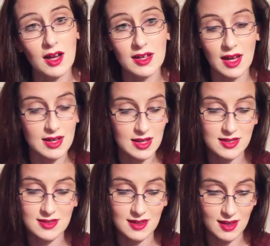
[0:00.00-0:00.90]
I, I
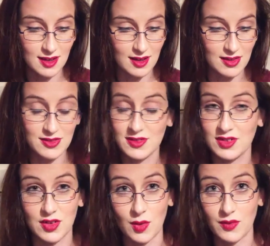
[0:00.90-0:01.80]
guess this is
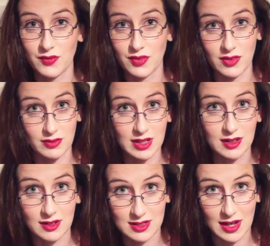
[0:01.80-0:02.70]
going to go on for a really
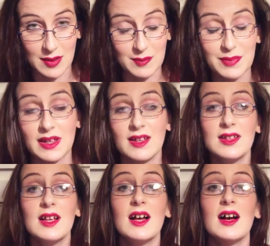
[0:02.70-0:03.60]
long time, but
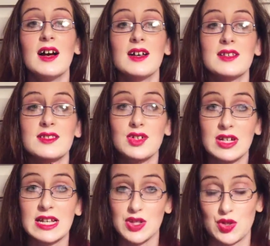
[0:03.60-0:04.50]

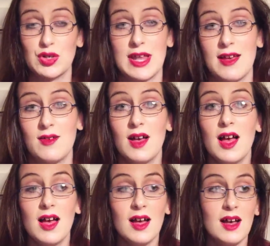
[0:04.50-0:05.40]
cutting it short now.
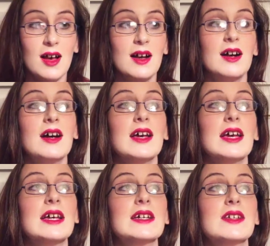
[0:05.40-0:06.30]

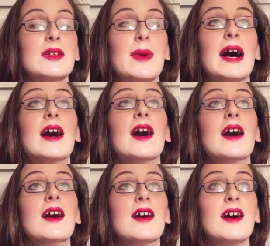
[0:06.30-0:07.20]
No
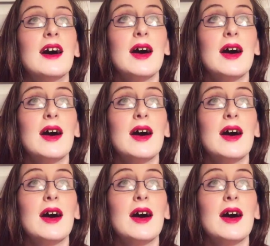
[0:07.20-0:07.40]
matter